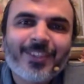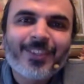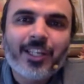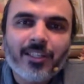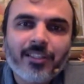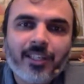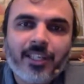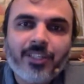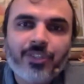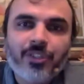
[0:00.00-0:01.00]
There is
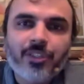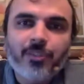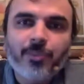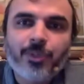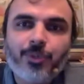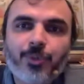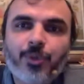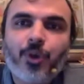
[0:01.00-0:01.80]
an ancient spiritual